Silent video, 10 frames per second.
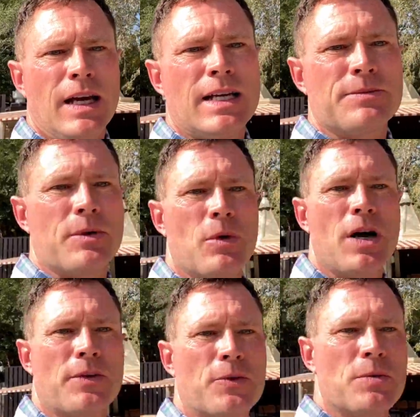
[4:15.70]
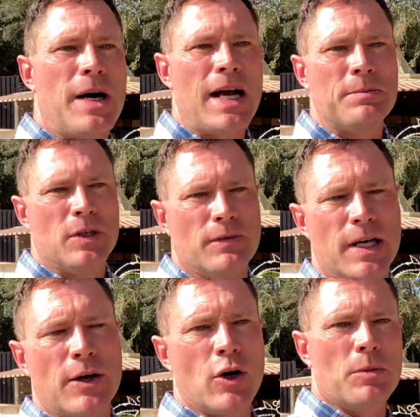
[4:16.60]
As we walk through behind me, you've
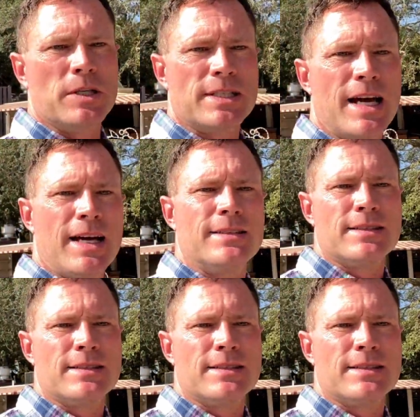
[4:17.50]
got Harborside.